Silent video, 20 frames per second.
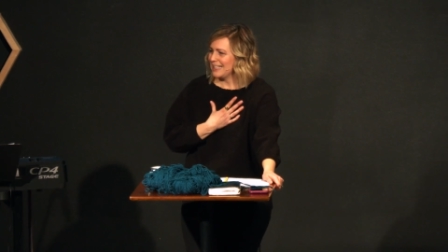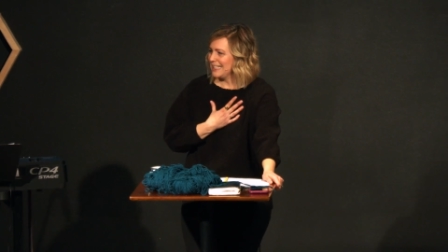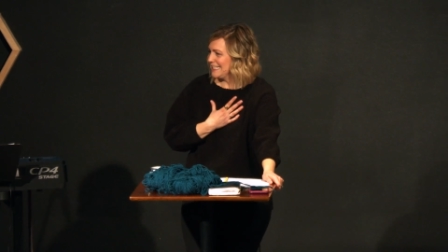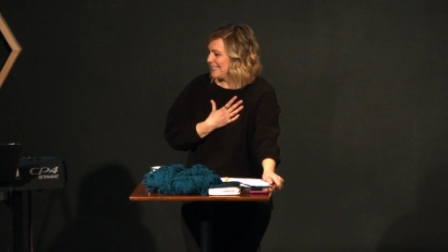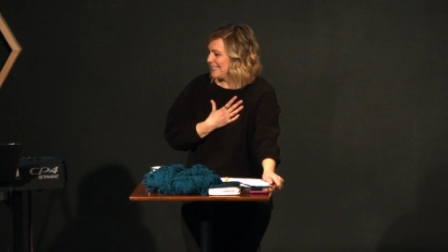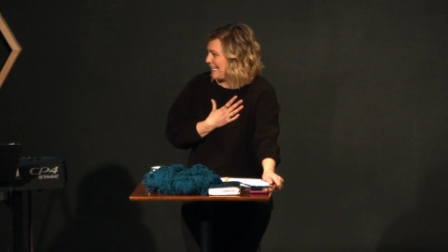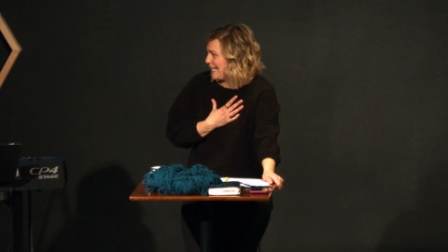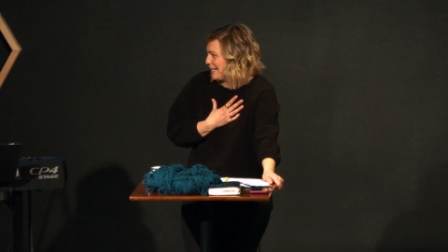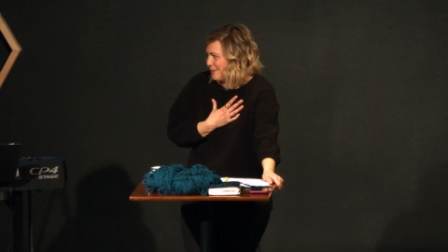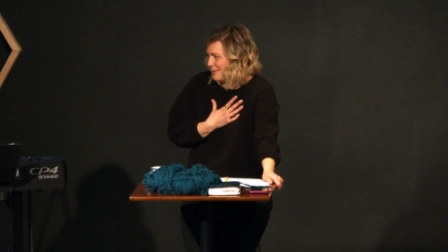
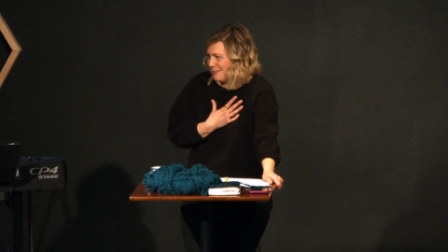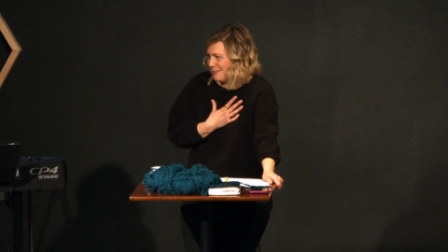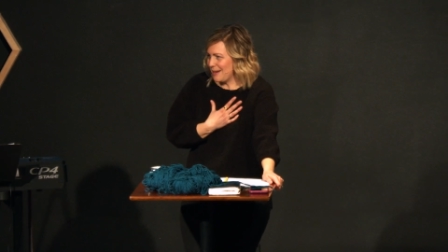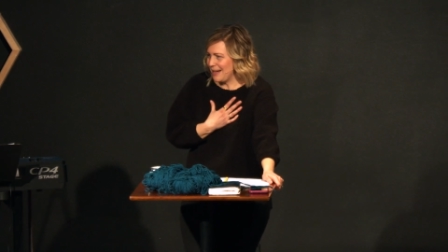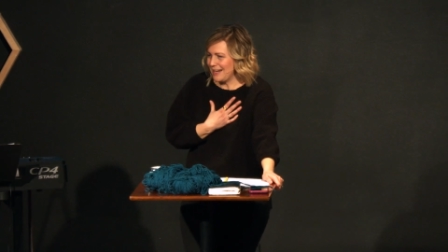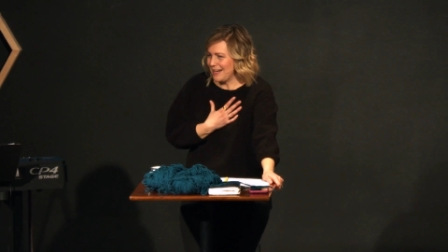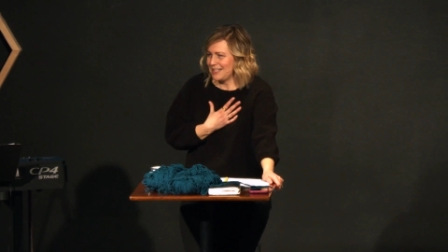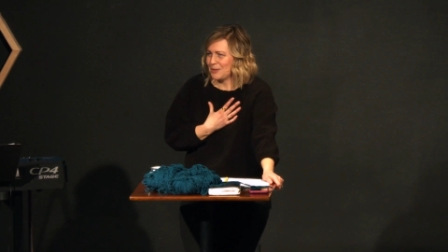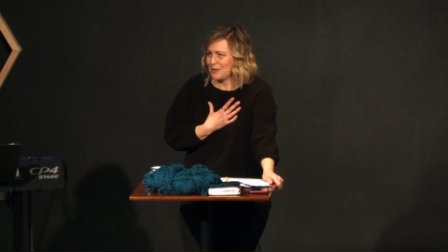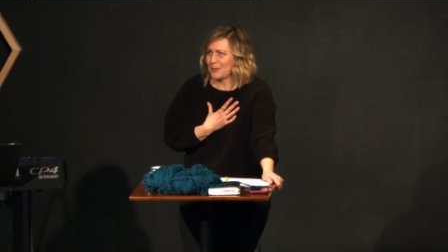And they don't
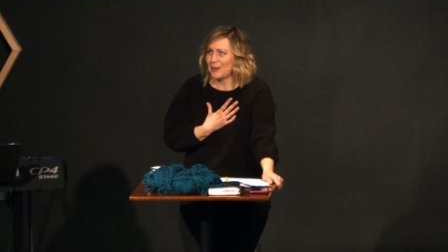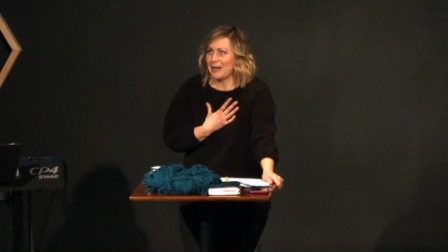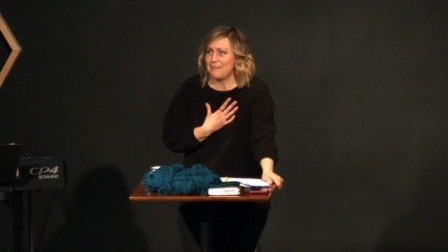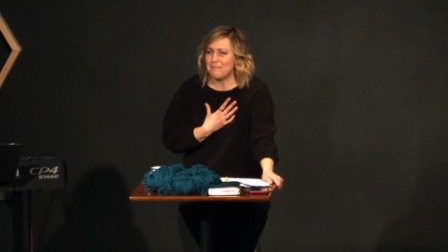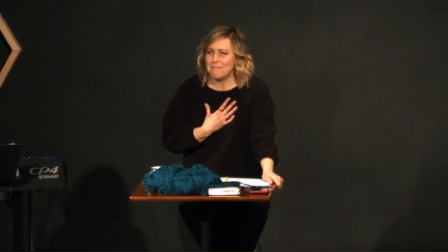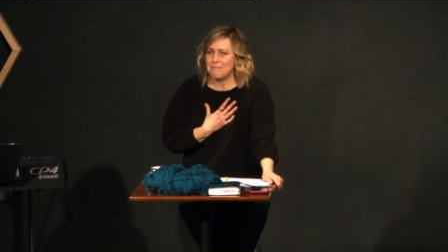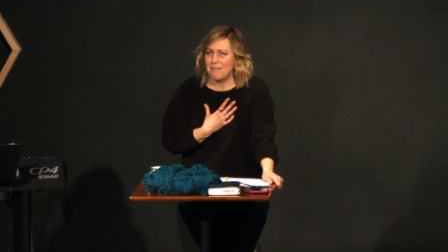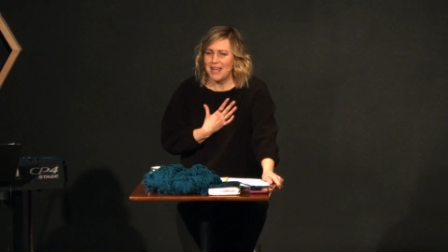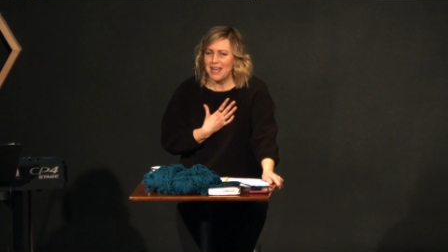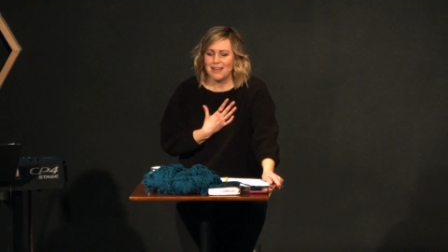mind
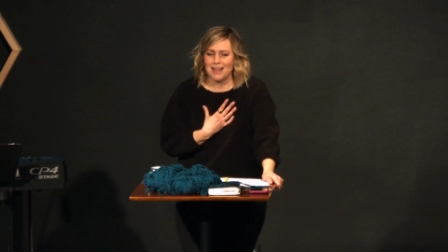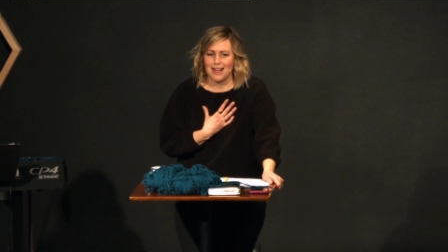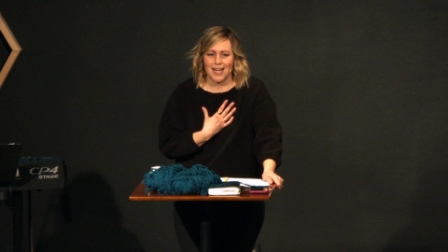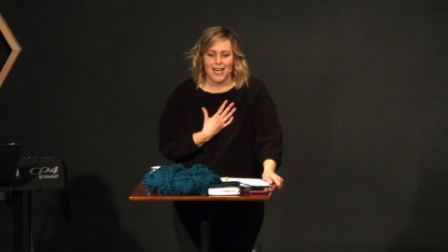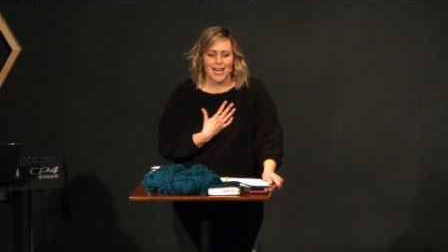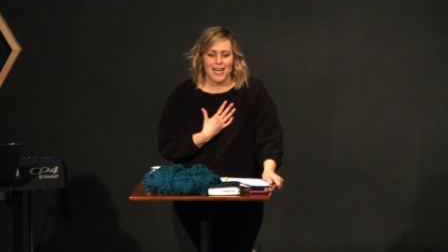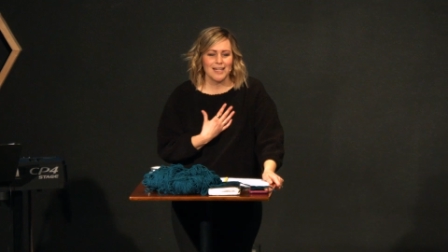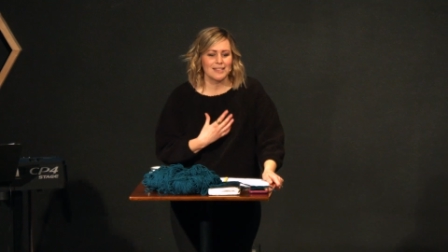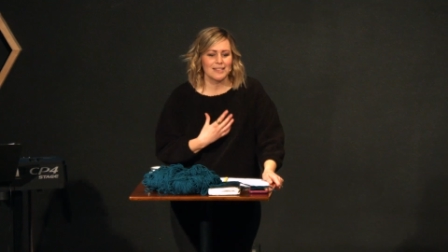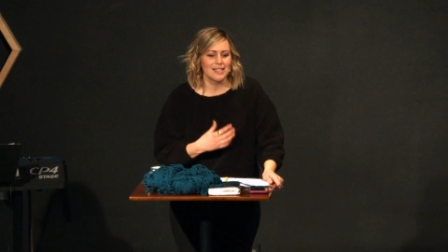remaking
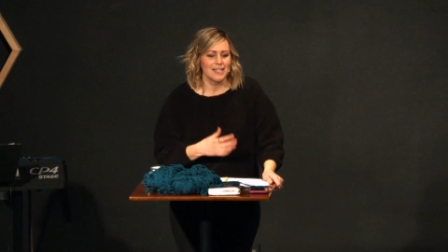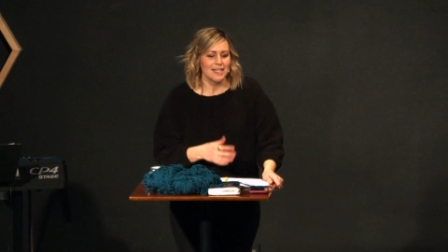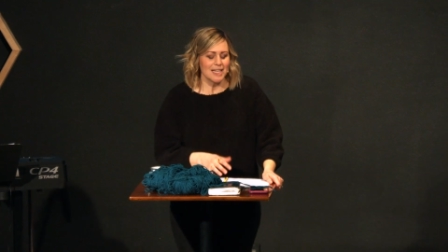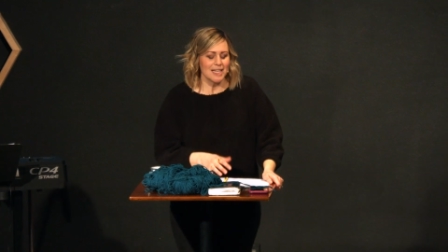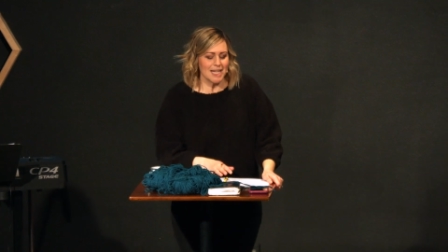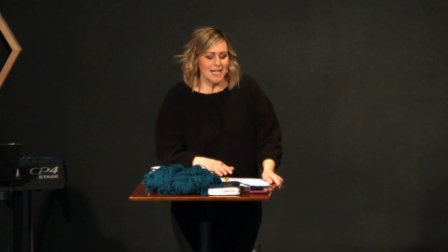it.